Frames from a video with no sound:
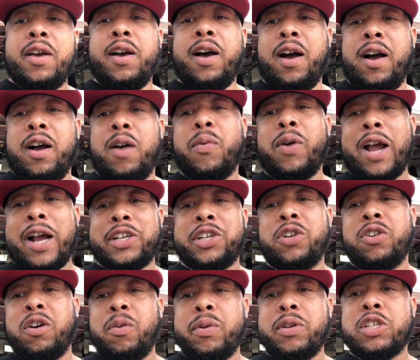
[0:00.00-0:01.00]
We're actually
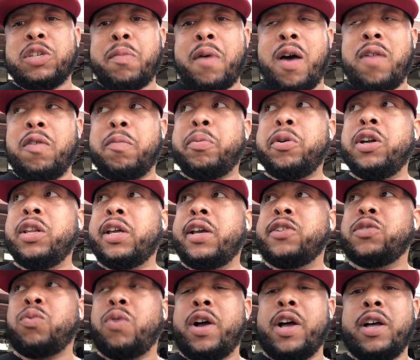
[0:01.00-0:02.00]
going with a smaller pulley
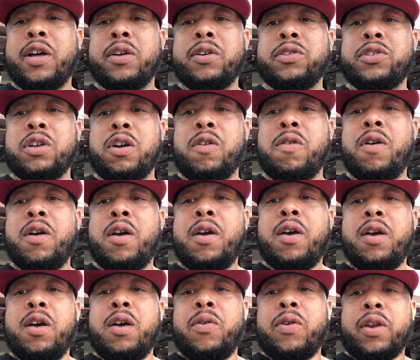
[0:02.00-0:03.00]
as well, so
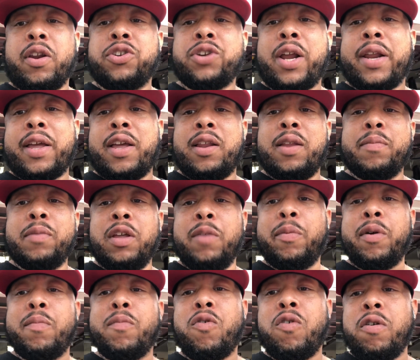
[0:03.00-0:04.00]
we're gonna try to get a little
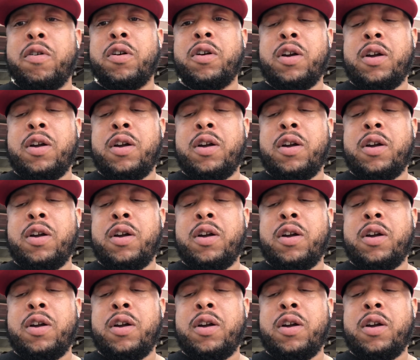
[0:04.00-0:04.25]
bit more